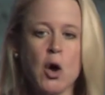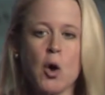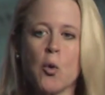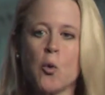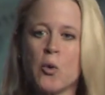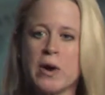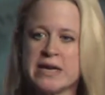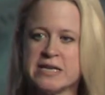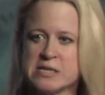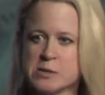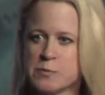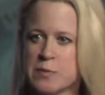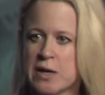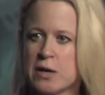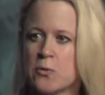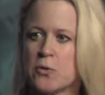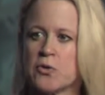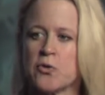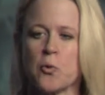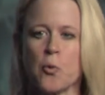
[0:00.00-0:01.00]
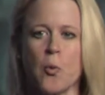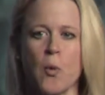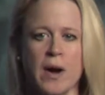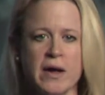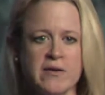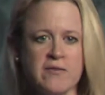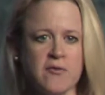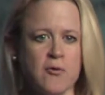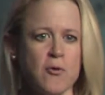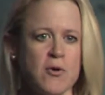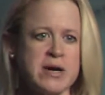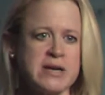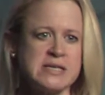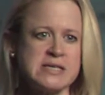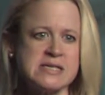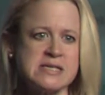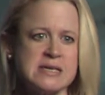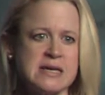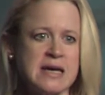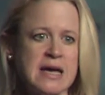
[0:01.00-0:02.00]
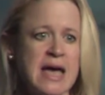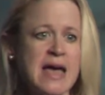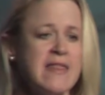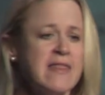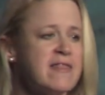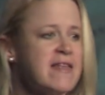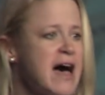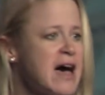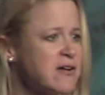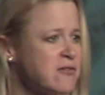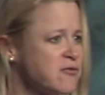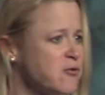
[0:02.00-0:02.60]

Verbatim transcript: We speak with one voice, and that